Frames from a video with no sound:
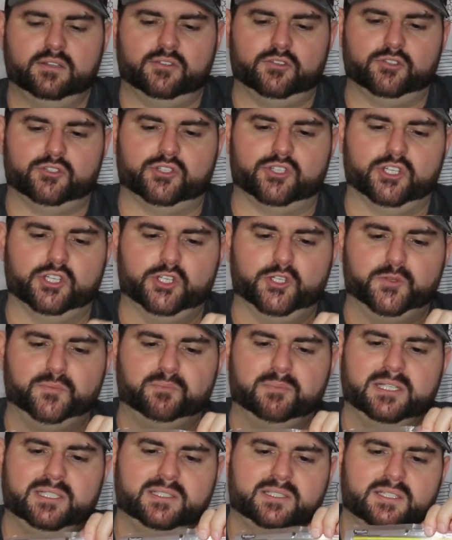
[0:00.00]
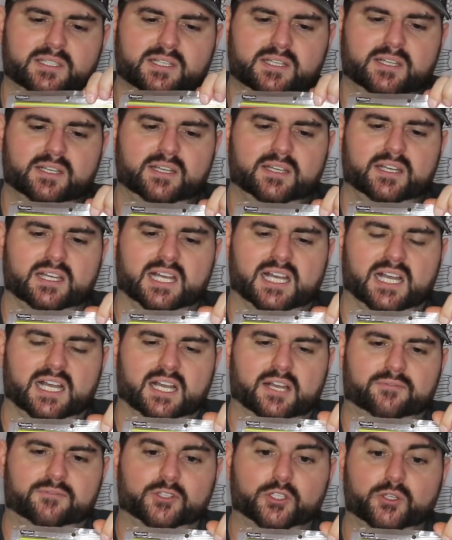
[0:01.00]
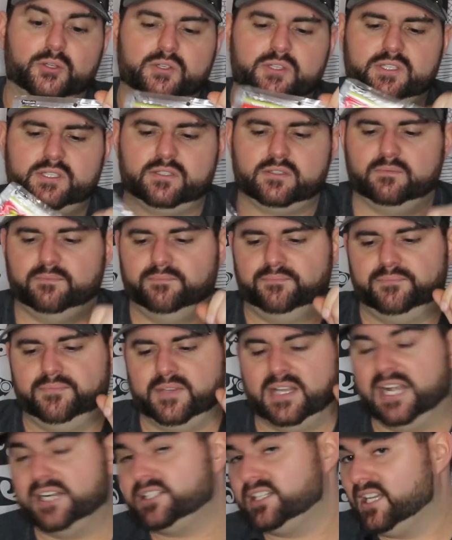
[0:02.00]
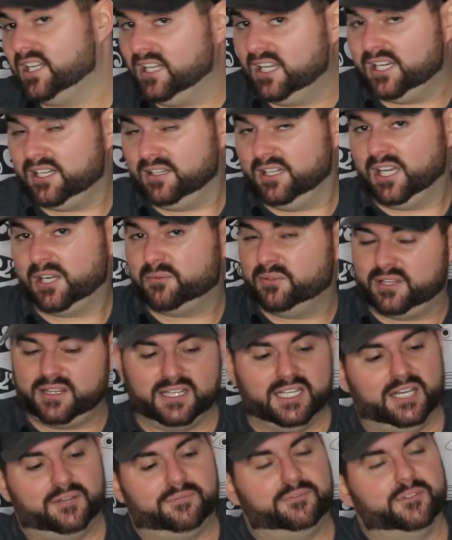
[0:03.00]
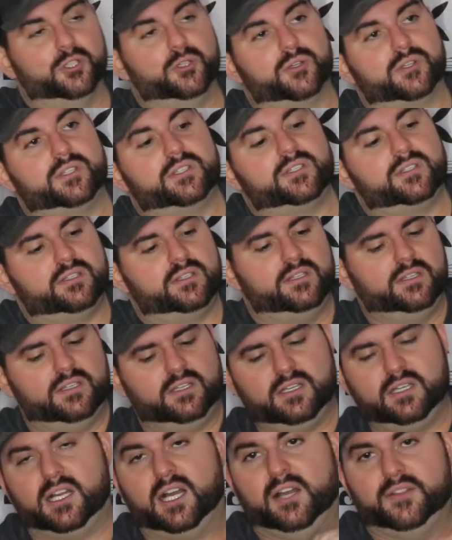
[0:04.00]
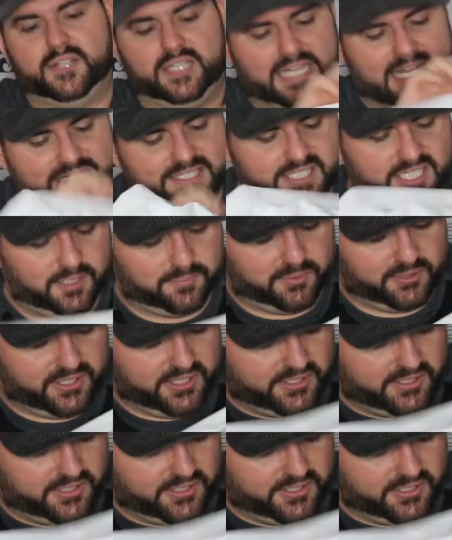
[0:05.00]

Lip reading: Zoom, flukes. Actually had a lot of luck with flukes the last couple of